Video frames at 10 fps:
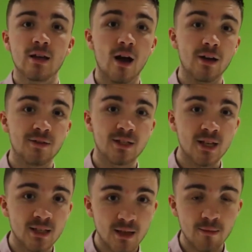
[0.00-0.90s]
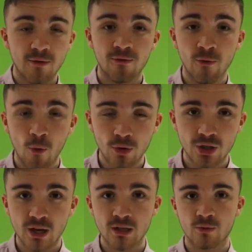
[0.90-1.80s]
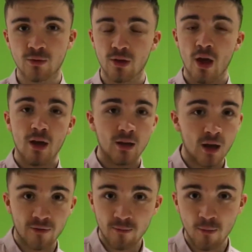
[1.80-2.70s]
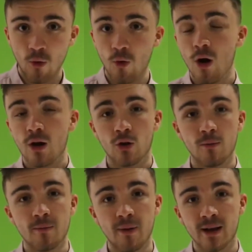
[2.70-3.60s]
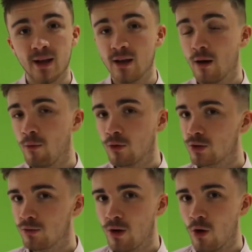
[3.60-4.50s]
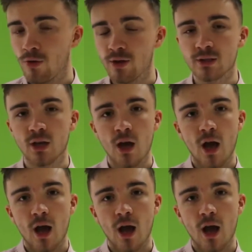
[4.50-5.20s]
Cardiff City made 4 changes, with Kiefer Moore coming back in amongst 3 others.